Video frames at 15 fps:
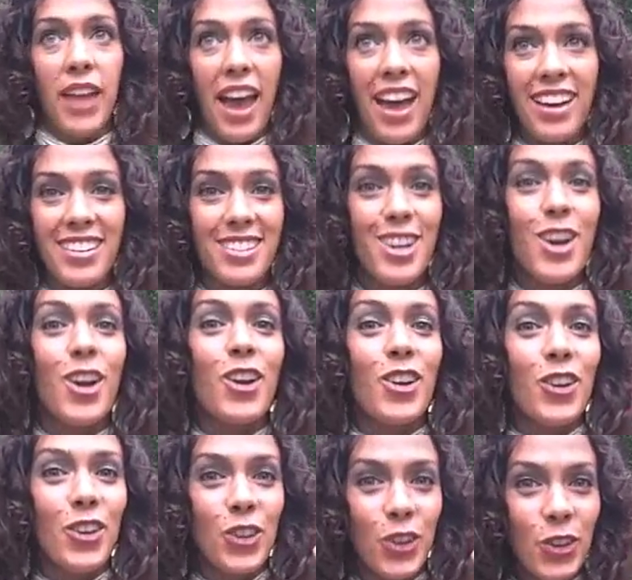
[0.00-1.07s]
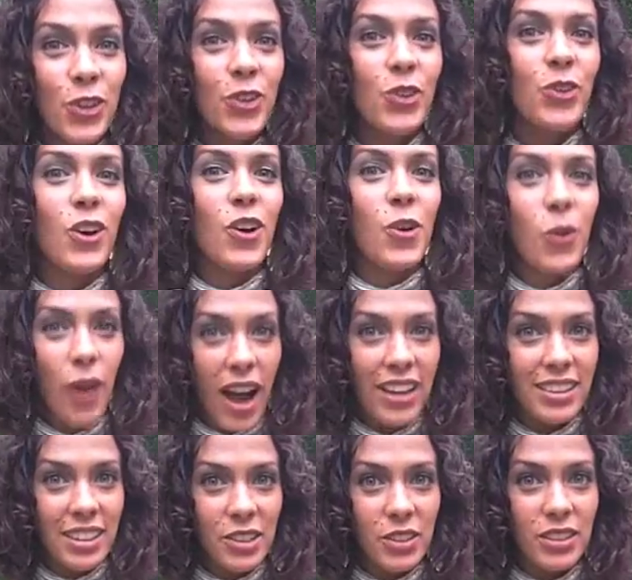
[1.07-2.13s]
And you
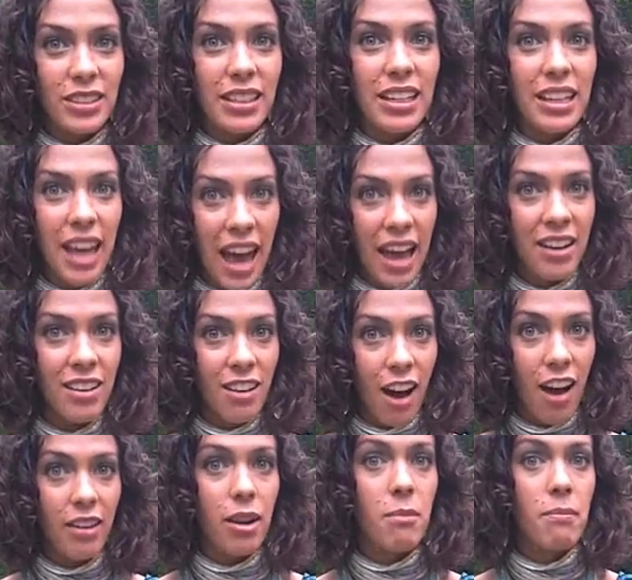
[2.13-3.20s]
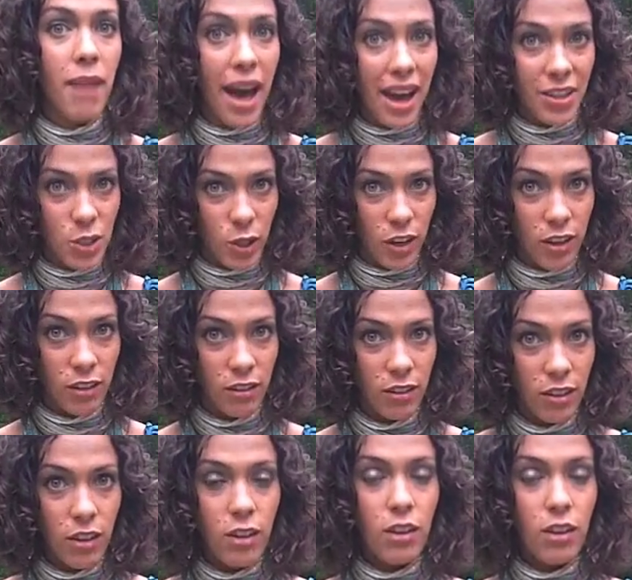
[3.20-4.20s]
quite literally cannot imagine